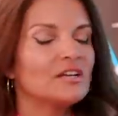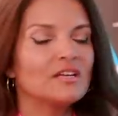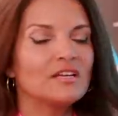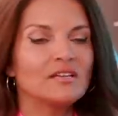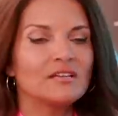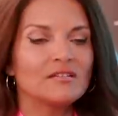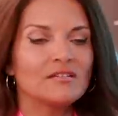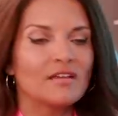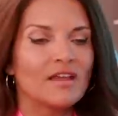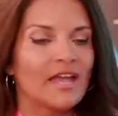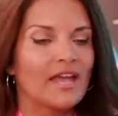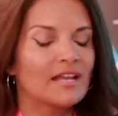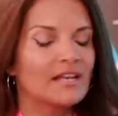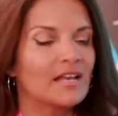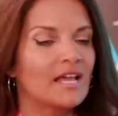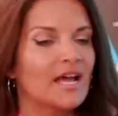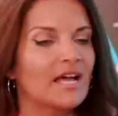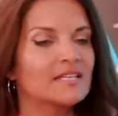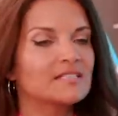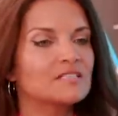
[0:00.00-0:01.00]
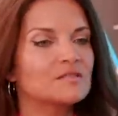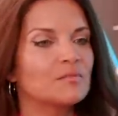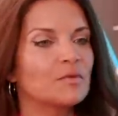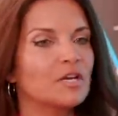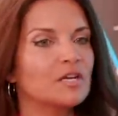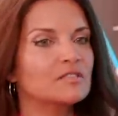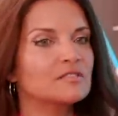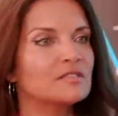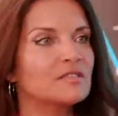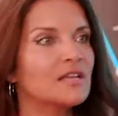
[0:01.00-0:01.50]
in headlights
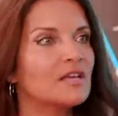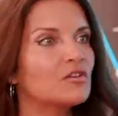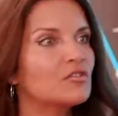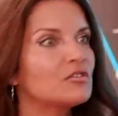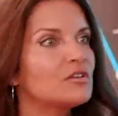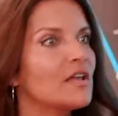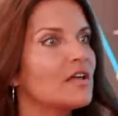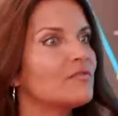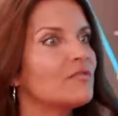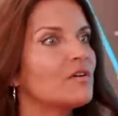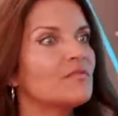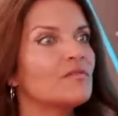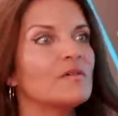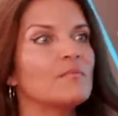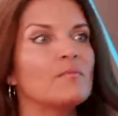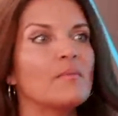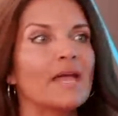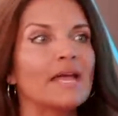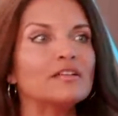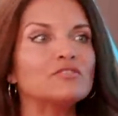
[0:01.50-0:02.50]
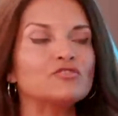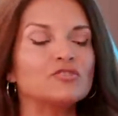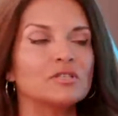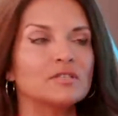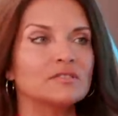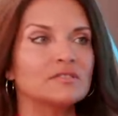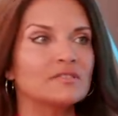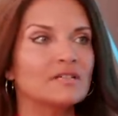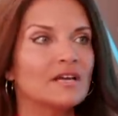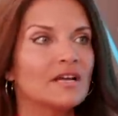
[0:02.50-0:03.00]
because they could never have
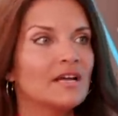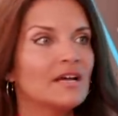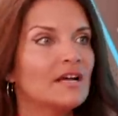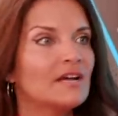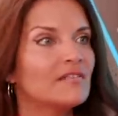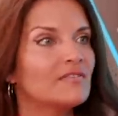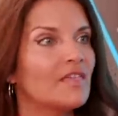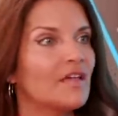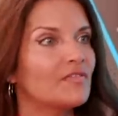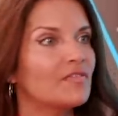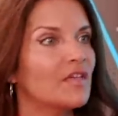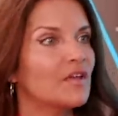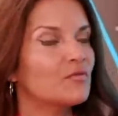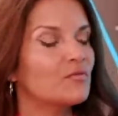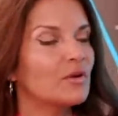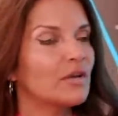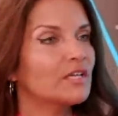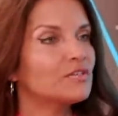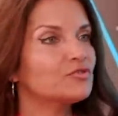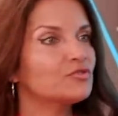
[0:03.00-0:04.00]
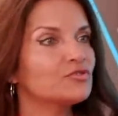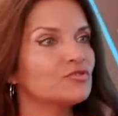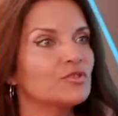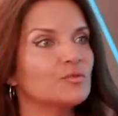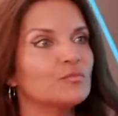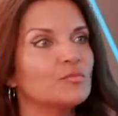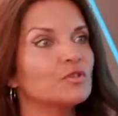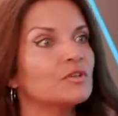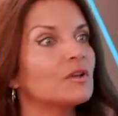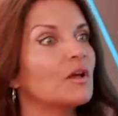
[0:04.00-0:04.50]
imagined that their
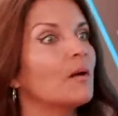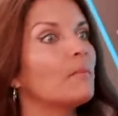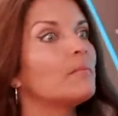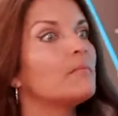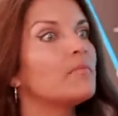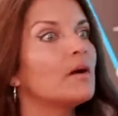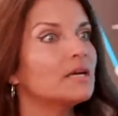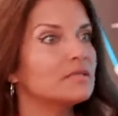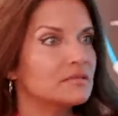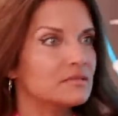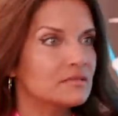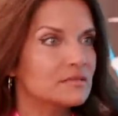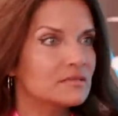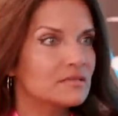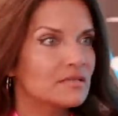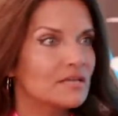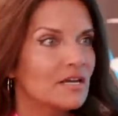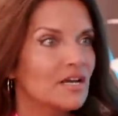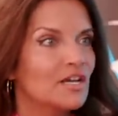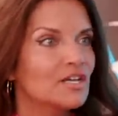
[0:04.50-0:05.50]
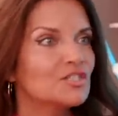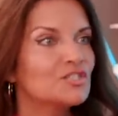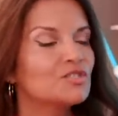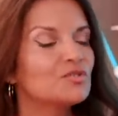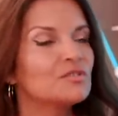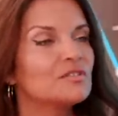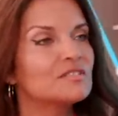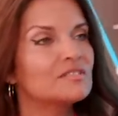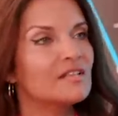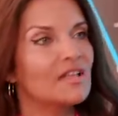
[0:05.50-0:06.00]
relationship would combust mm. to
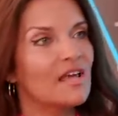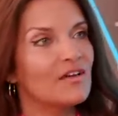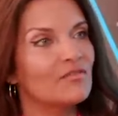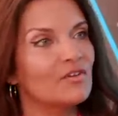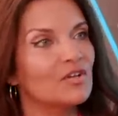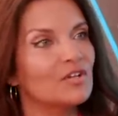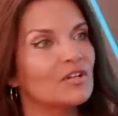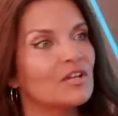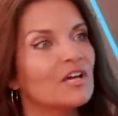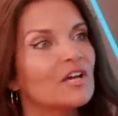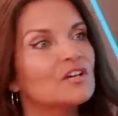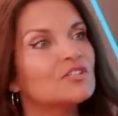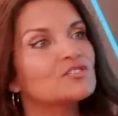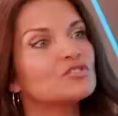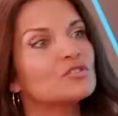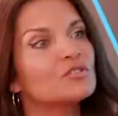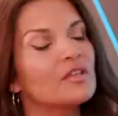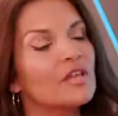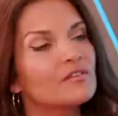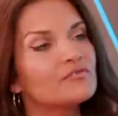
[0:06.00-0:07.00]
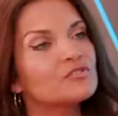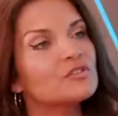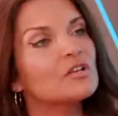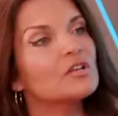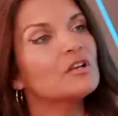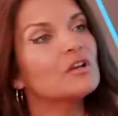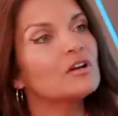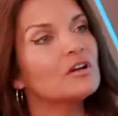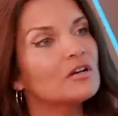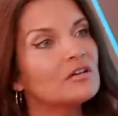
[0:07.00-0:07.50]
hmm. this level. So they have to
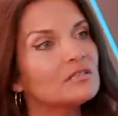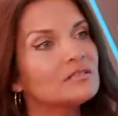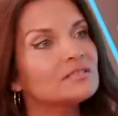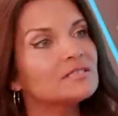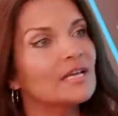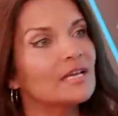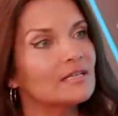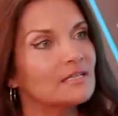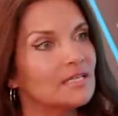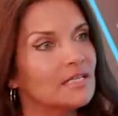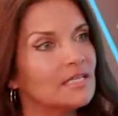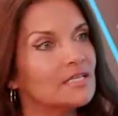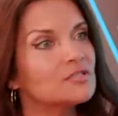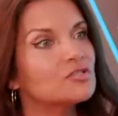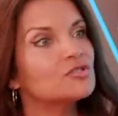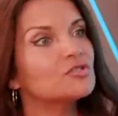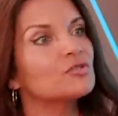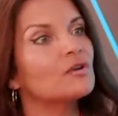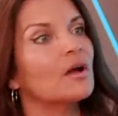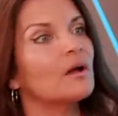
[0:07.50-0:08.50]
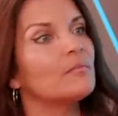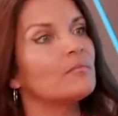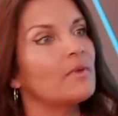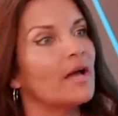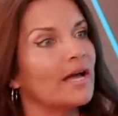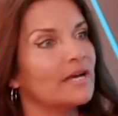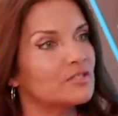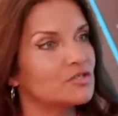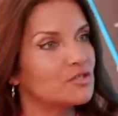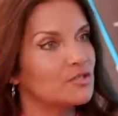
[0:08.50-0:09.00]
learn techniques to come
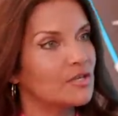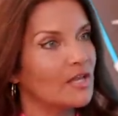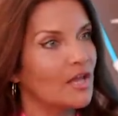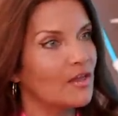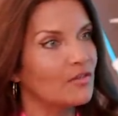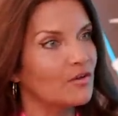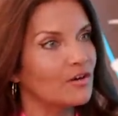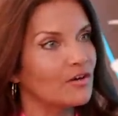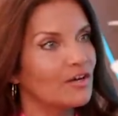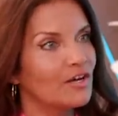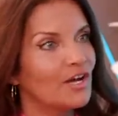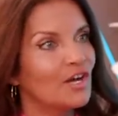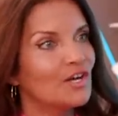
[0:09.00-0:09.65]
back together.